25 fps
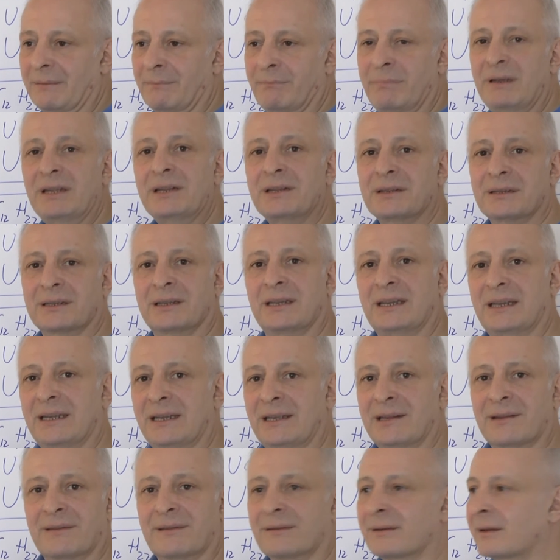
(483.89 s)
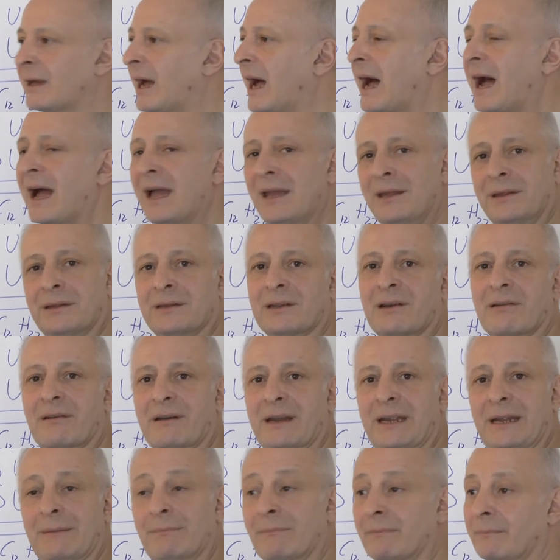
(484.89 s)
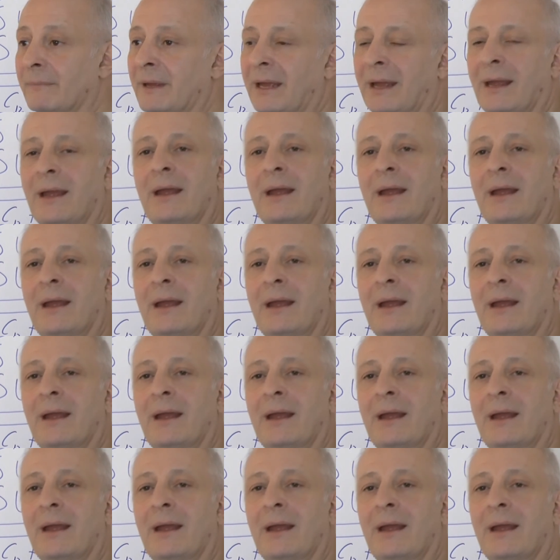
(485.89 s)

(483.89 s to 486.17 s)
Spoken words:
biscuits, ice cream,